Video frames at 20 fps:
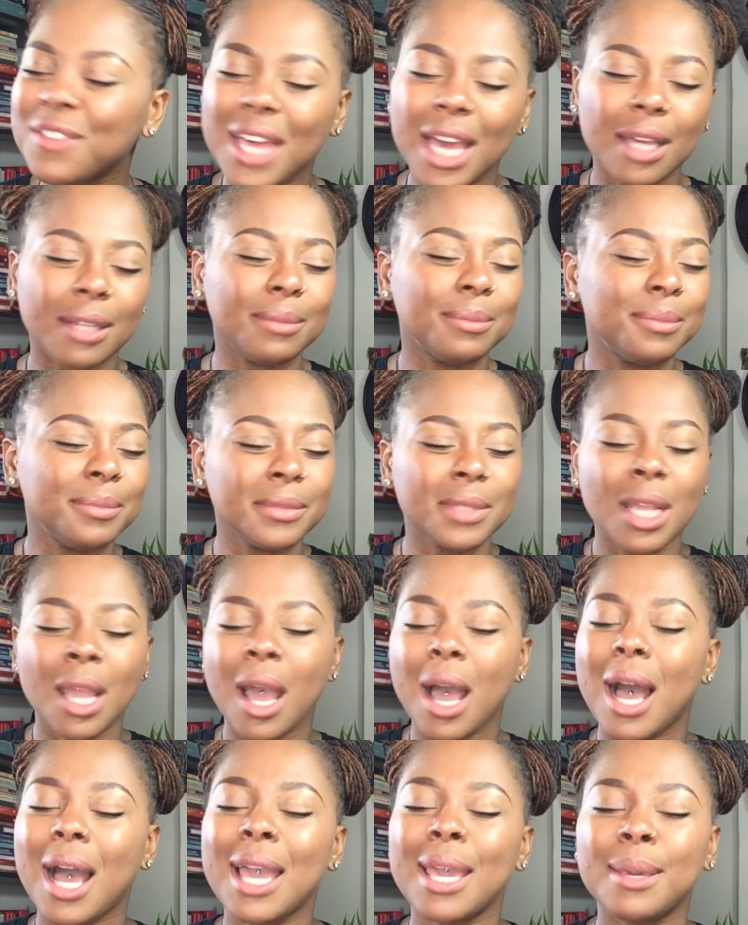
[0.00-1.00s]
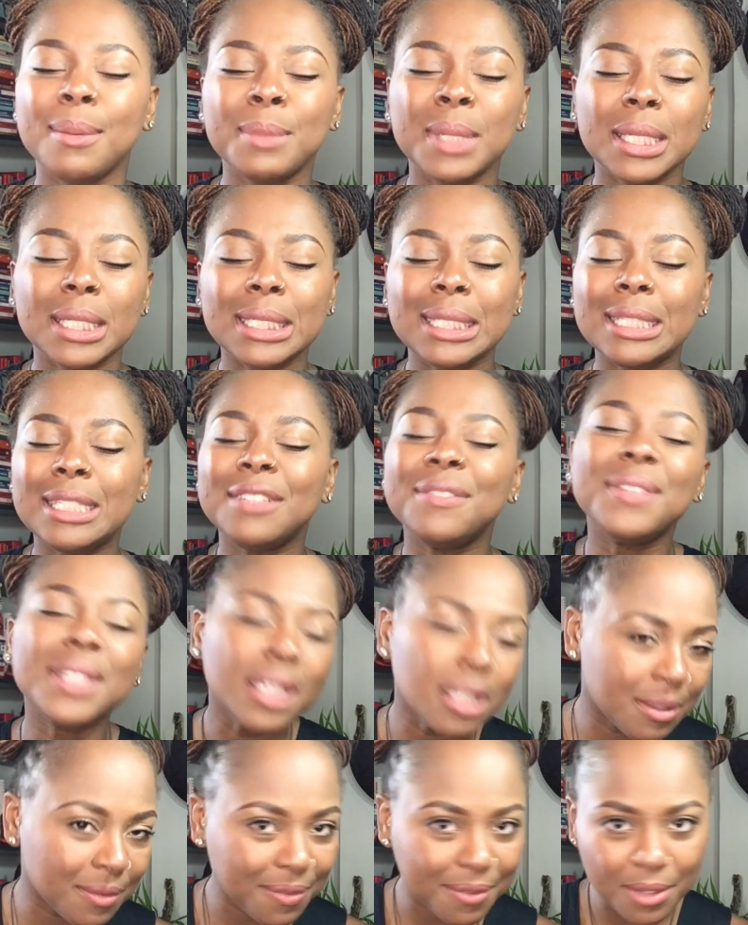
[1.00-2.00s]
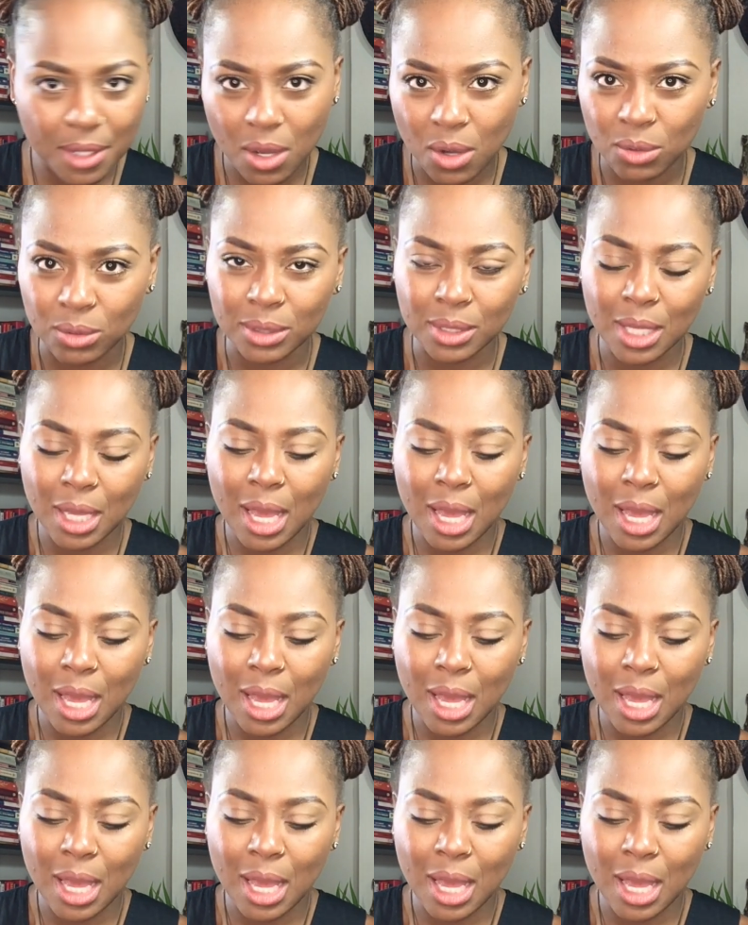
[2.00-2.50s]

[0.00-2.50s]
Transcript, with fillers: that. I am living in flow.